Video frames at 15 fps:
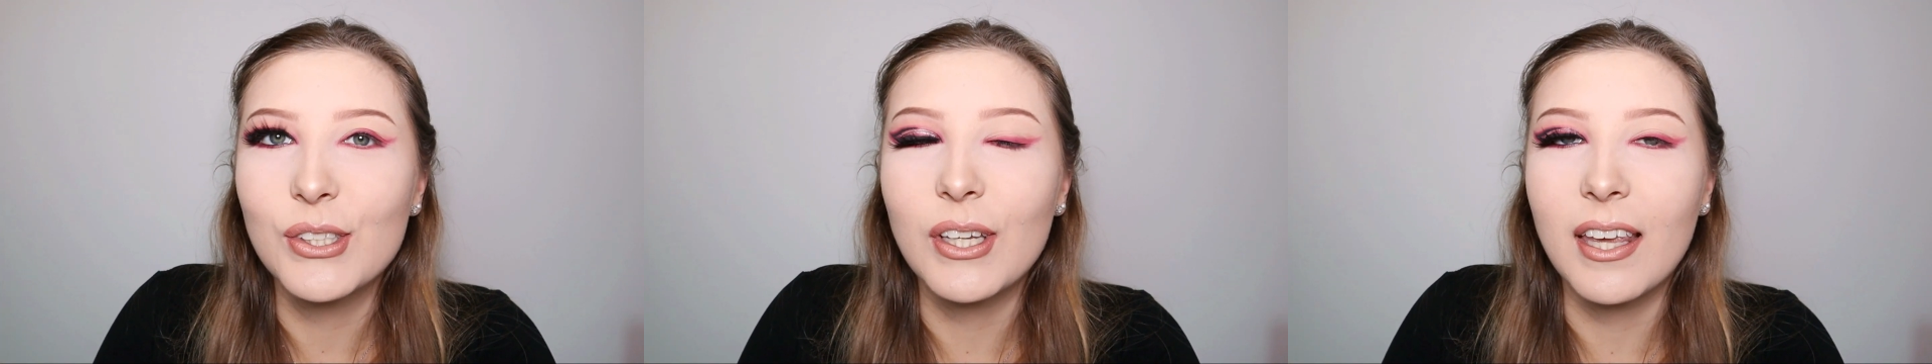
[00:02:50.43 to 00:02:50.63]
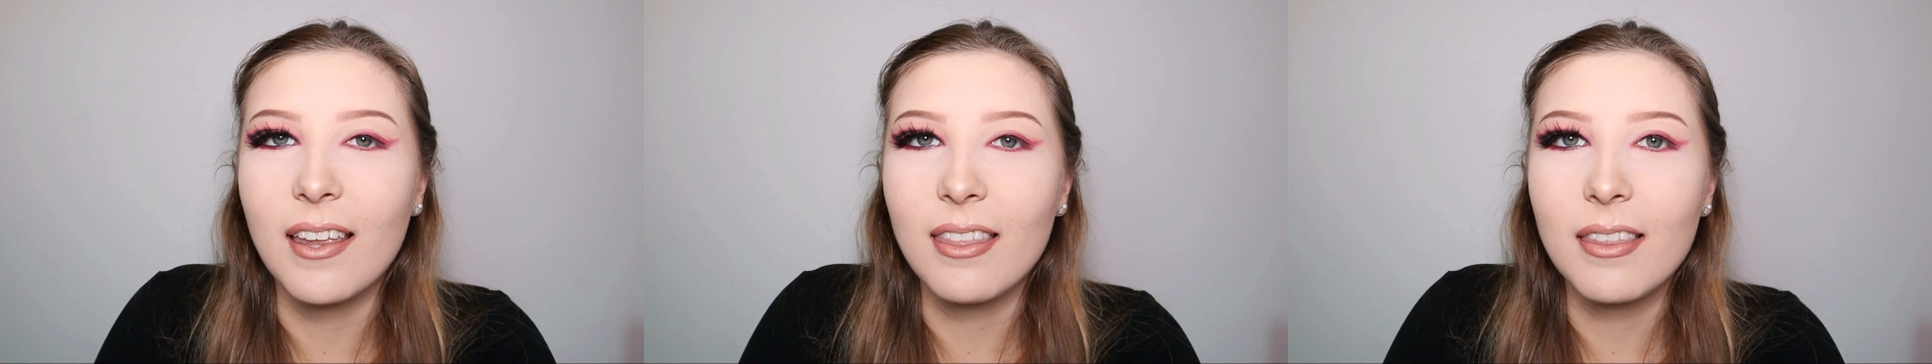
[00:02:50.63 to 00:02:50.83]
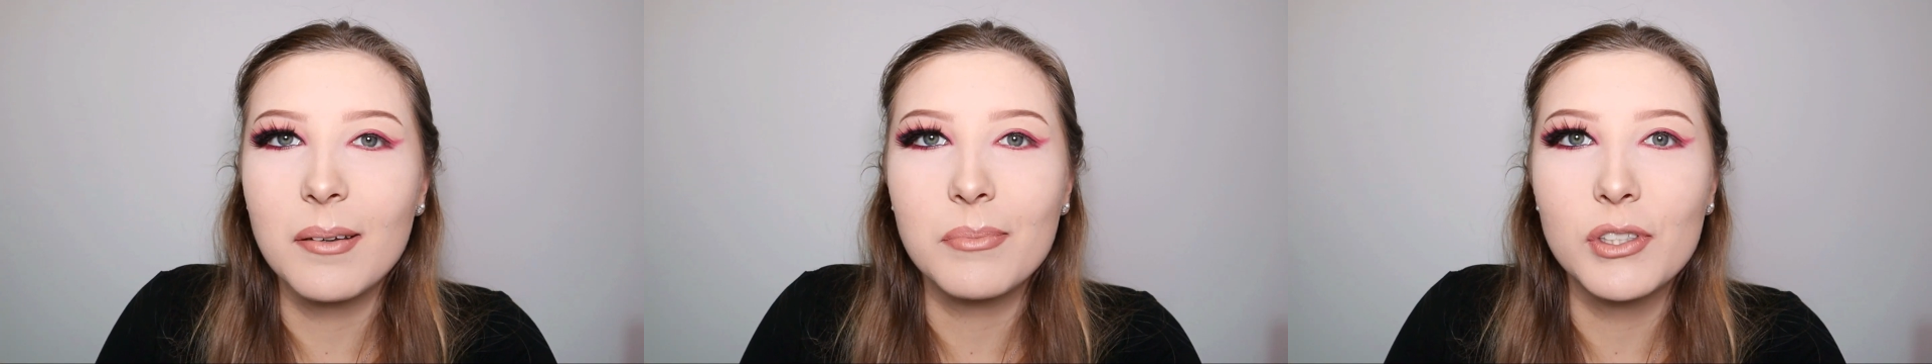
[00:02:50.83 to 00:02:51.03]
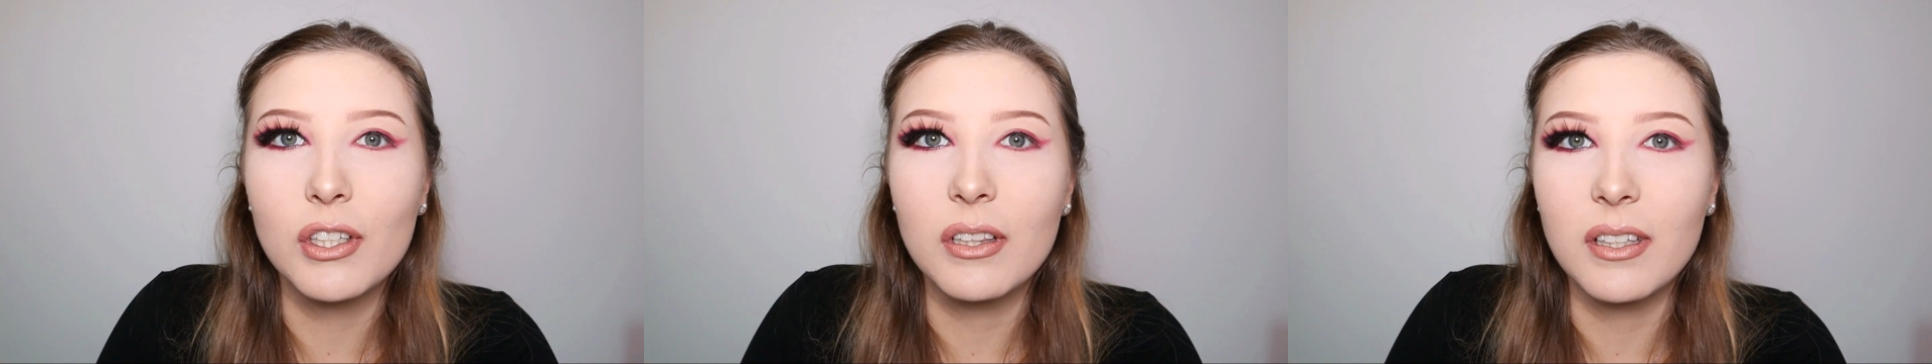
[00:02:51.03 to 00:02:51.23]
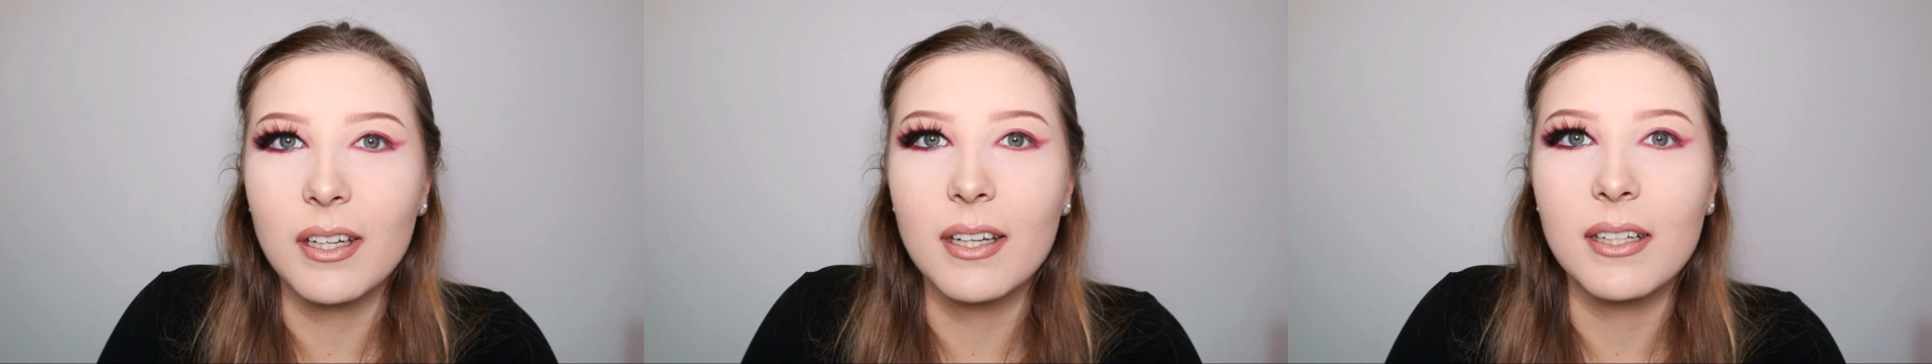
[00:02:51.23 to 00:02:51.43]
to get them
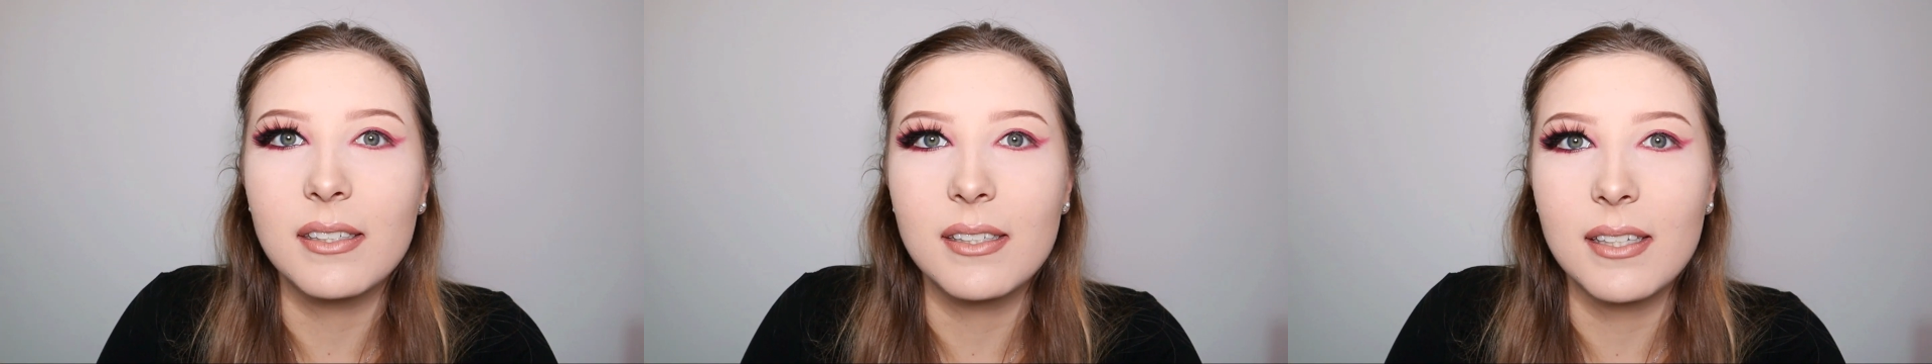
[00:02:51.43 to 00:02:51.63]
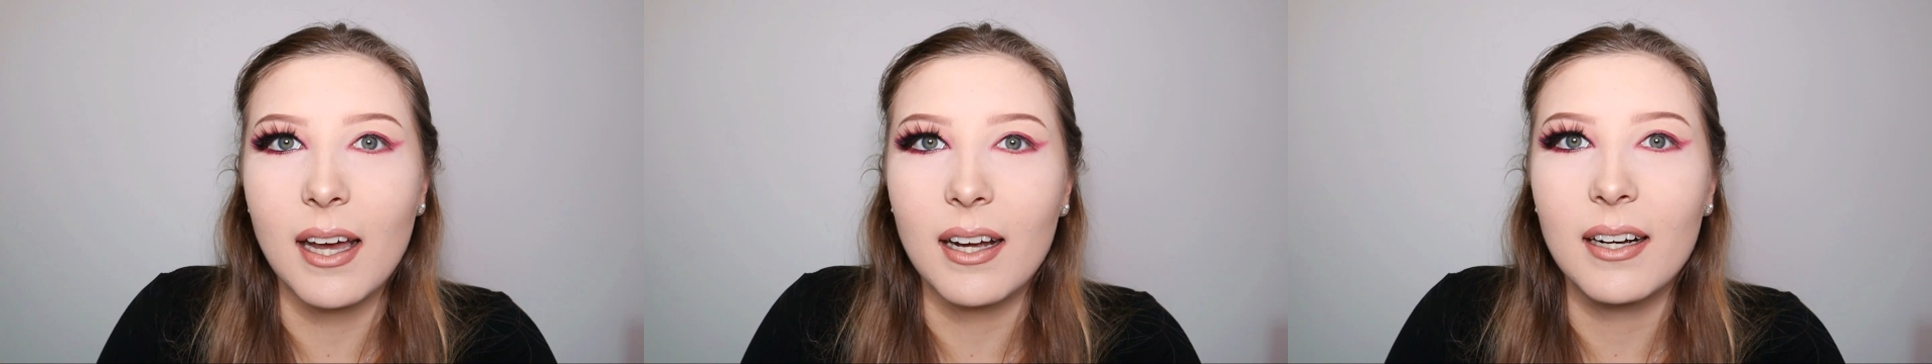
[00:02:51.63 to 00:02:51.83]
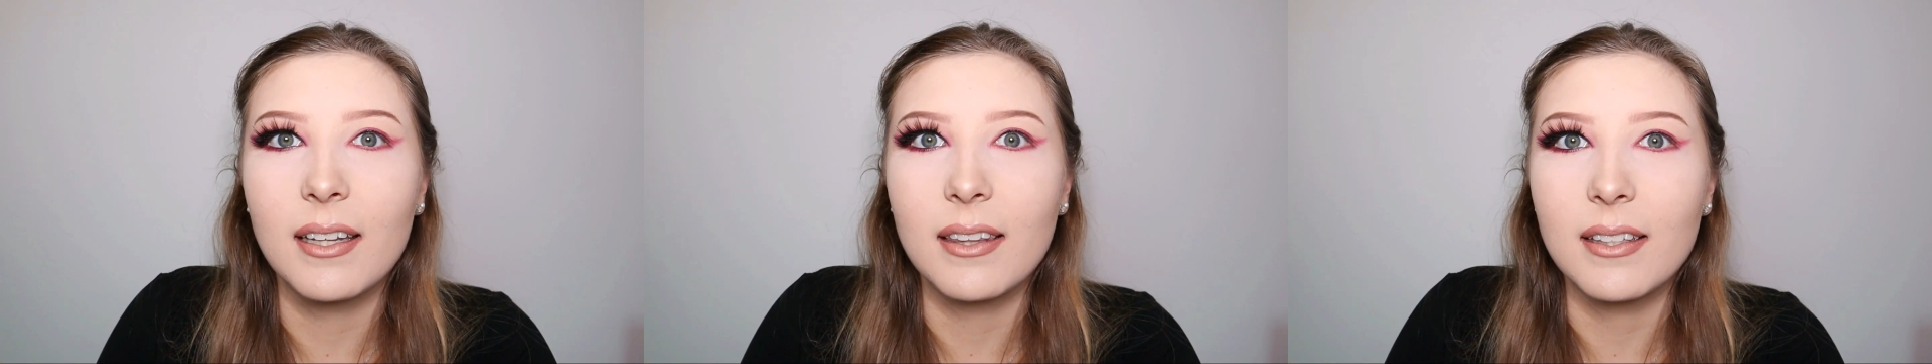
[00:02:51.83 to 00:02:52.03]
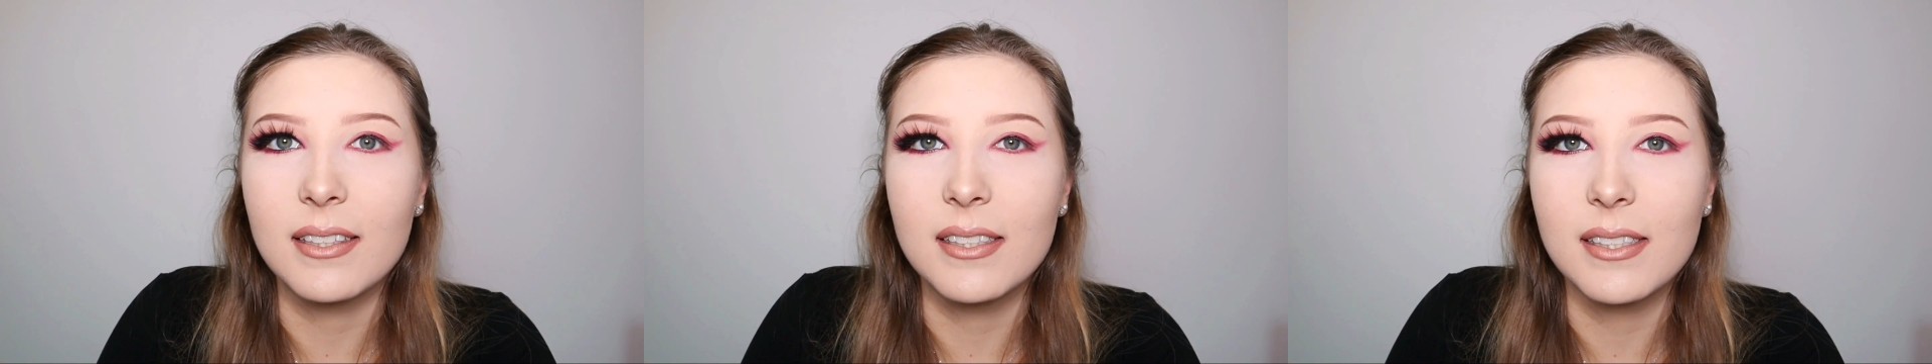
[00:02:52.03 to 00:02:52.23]
to look exactly the